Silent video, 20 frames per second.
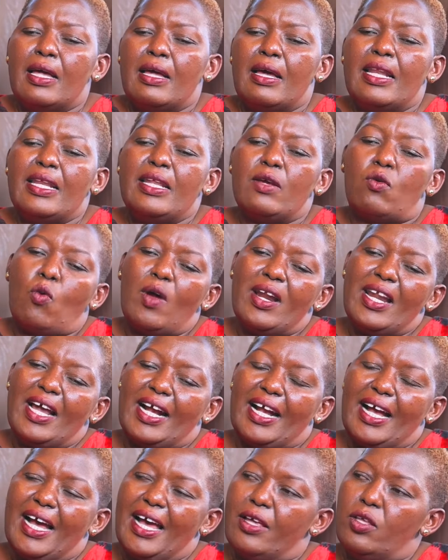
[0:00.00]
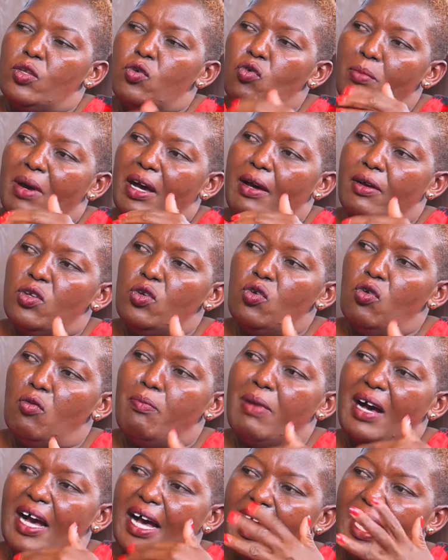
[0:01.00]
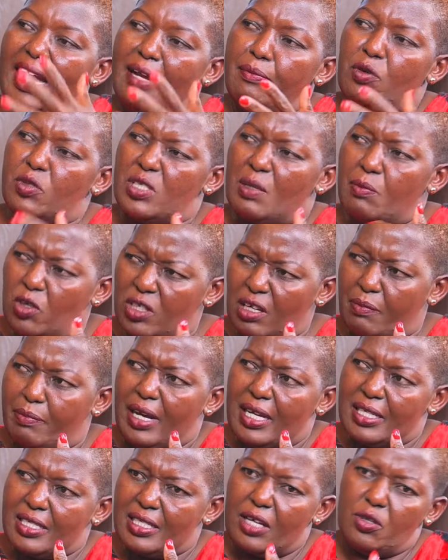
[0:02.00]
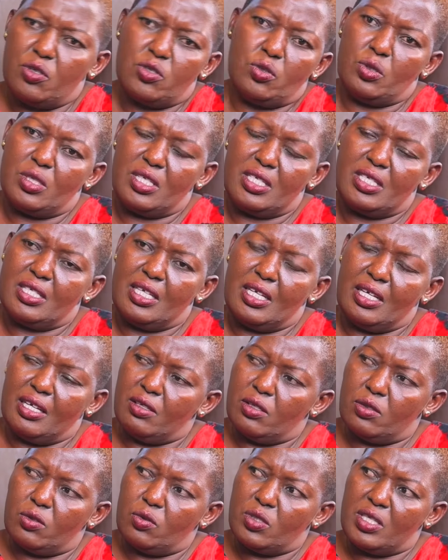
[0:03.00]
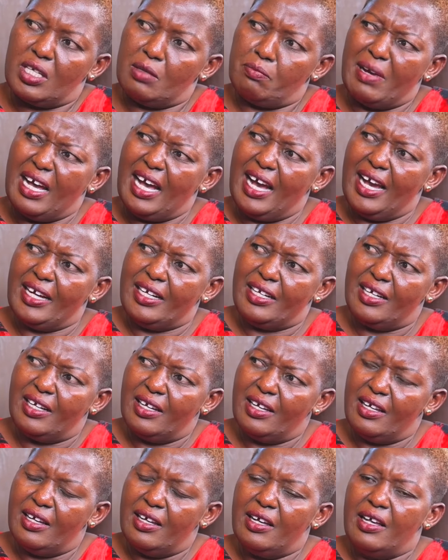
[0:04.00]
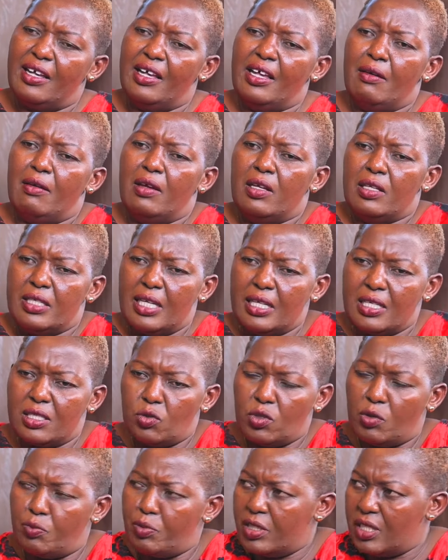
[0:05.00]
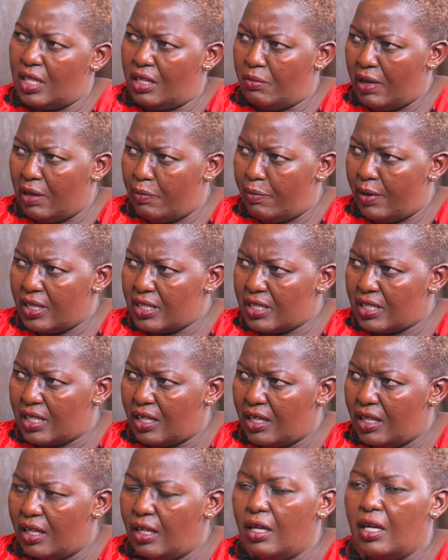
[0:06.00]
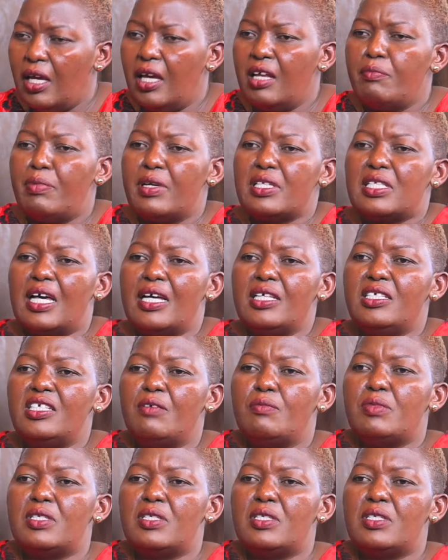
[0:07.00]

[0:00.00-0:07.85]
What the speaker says: Nikuwa nakaa nyuma, you know, behind, because I'm not a pastor. I used to sit behind, just to represent my pastor. And Pastor Haji, I'm